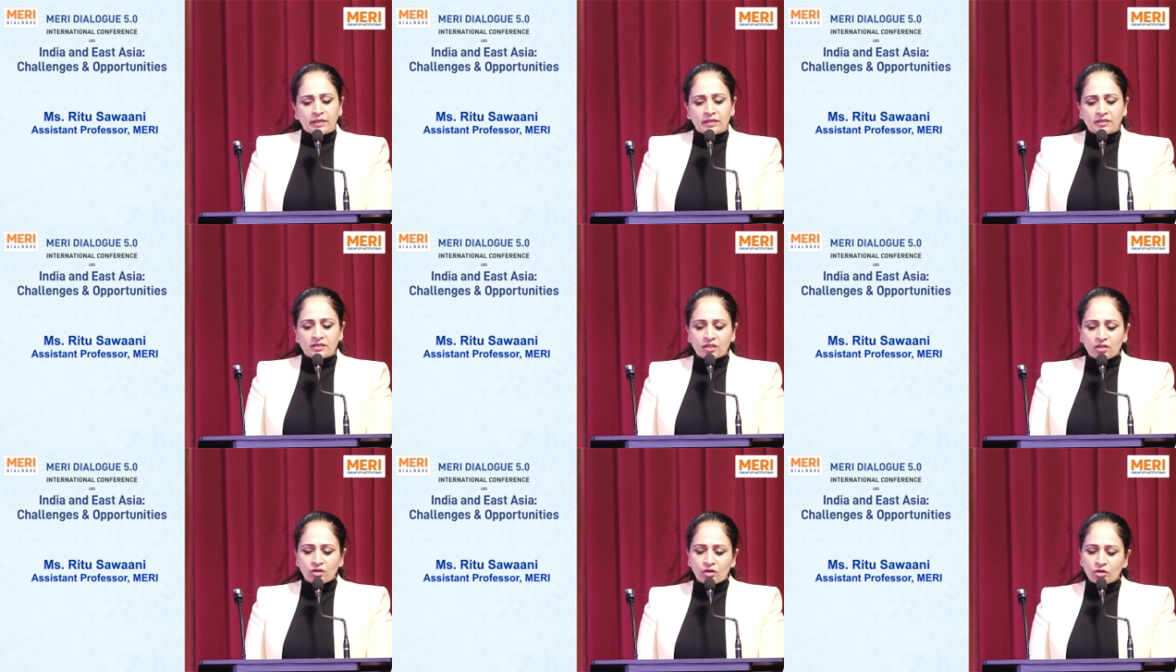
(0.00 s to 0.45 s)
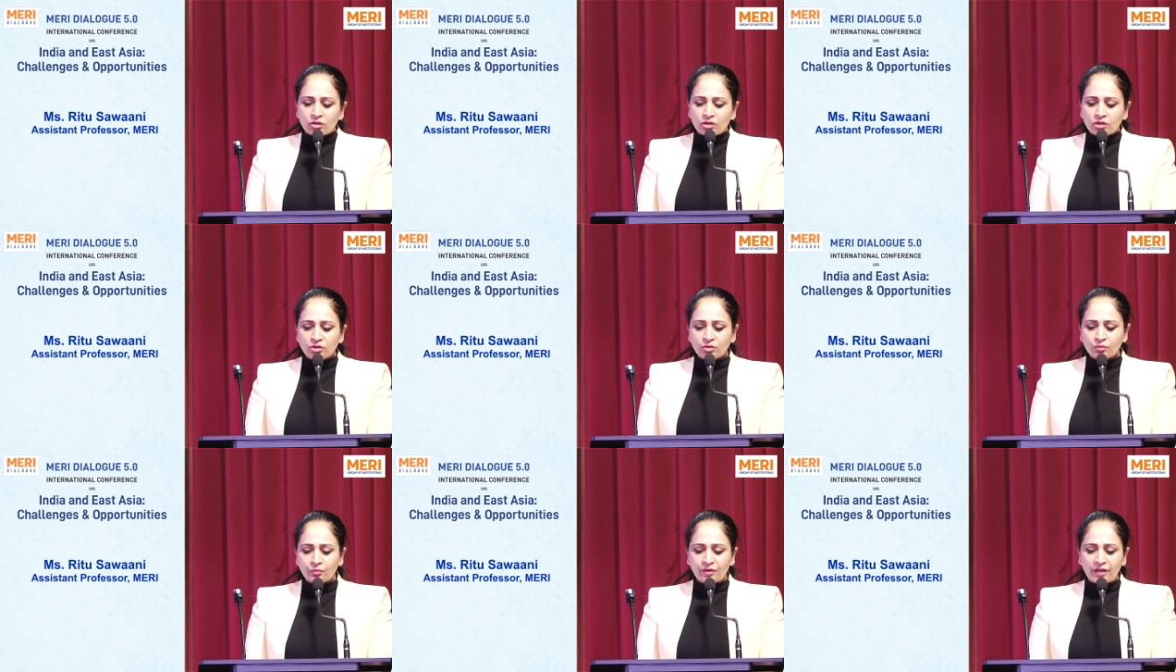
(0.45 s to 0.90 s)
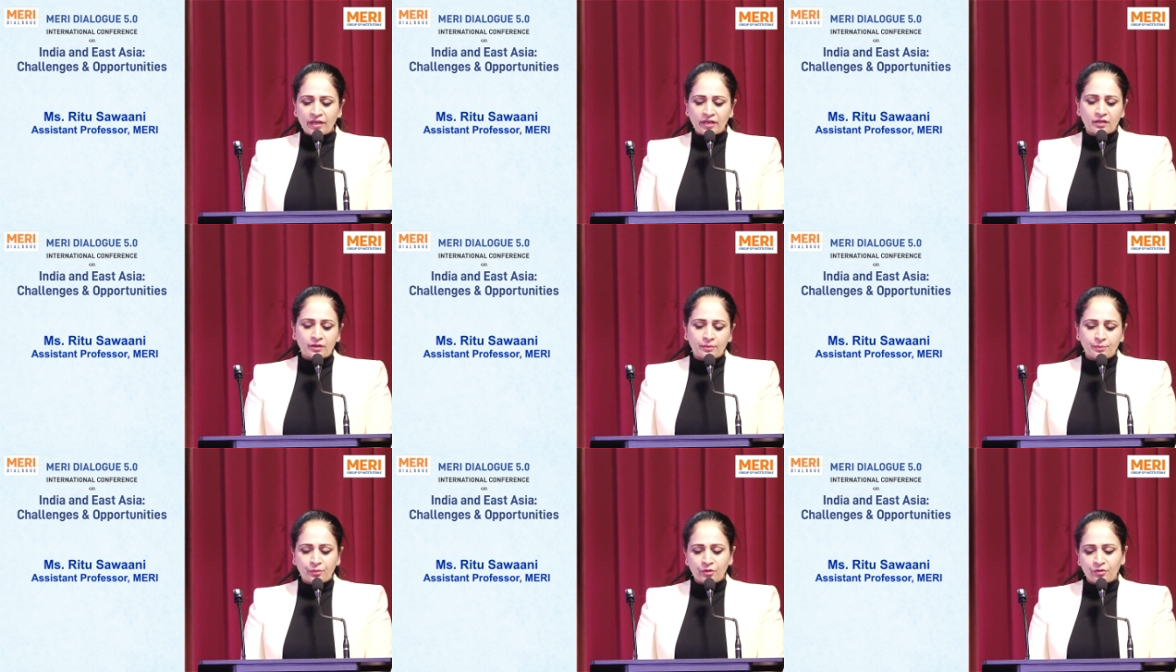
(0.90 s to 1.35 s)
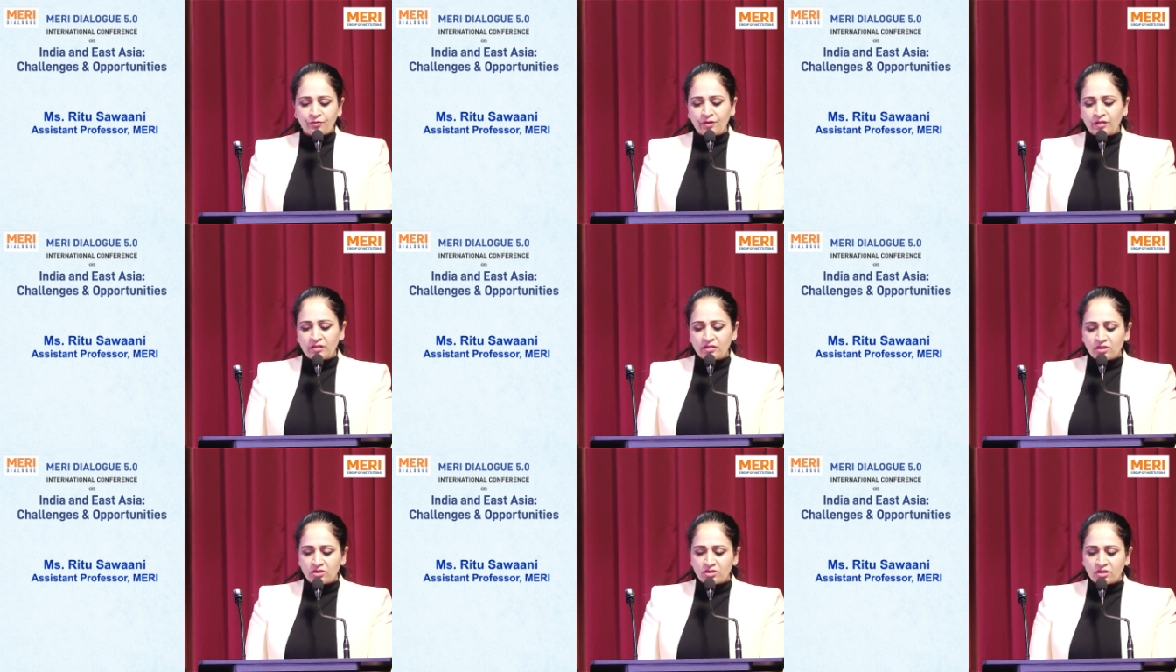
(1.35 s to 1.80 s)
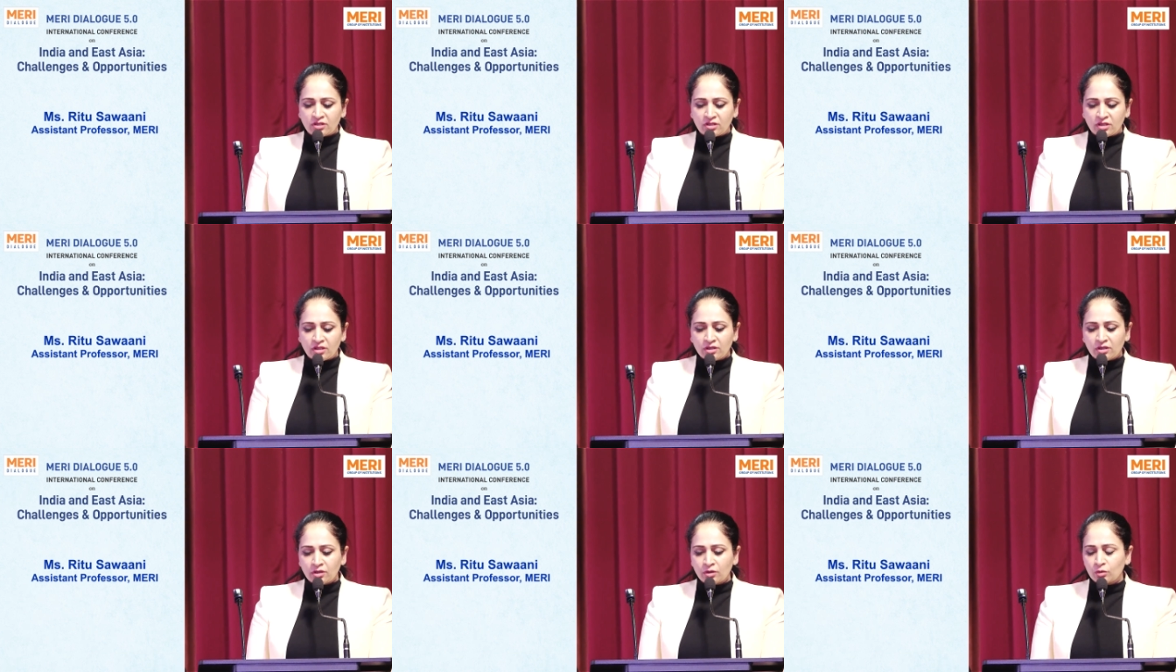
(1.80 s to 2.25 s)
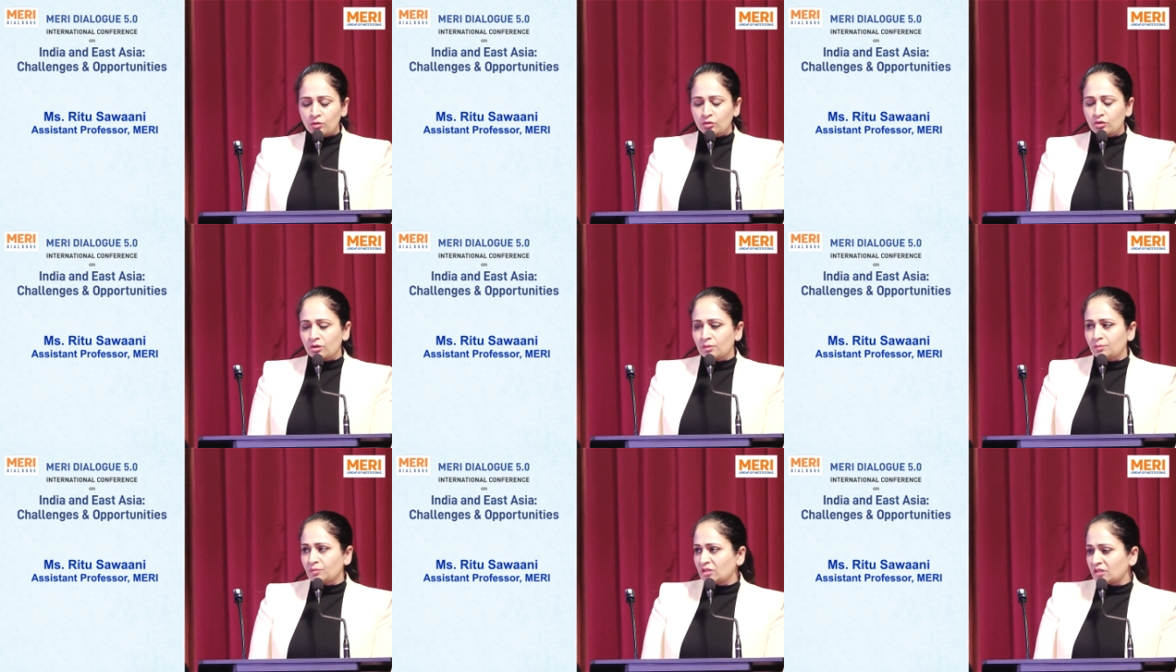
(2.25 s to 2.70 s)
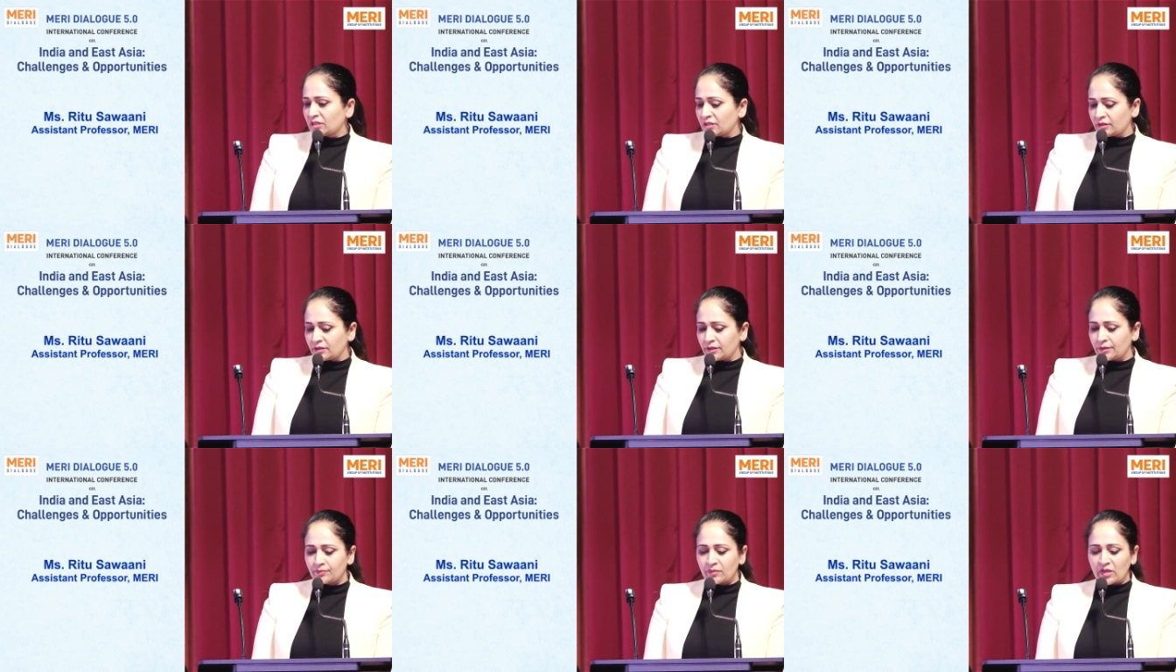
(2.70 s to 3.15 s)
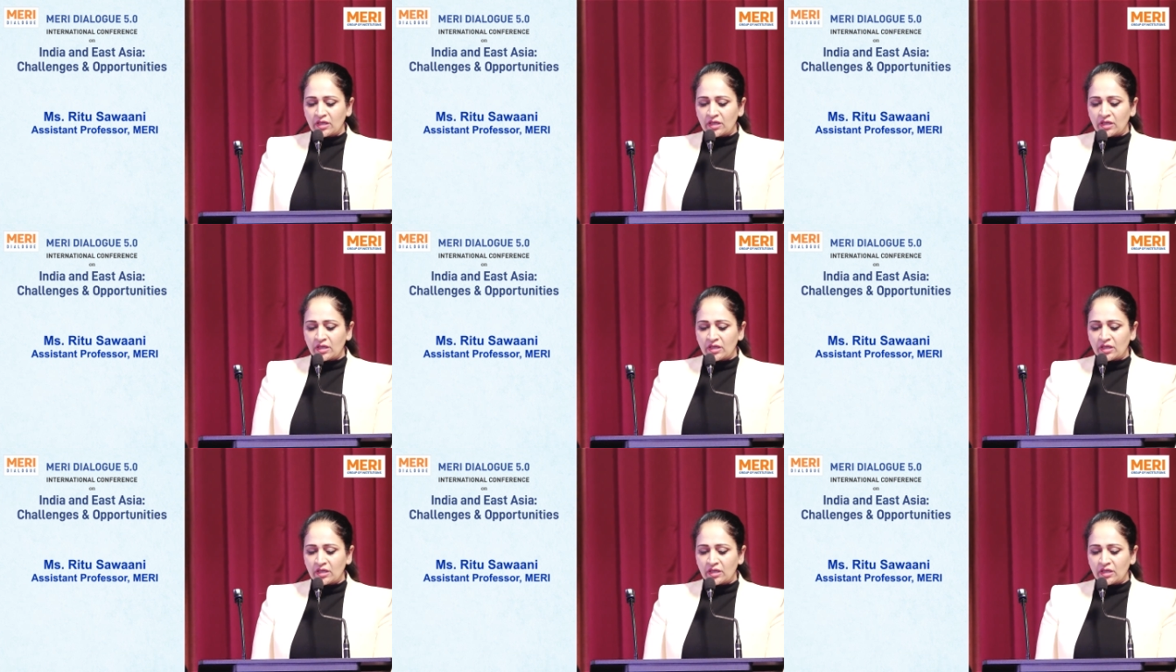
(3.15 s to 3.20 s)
It's an honor to welcome Professor Jitendra Uttam sir,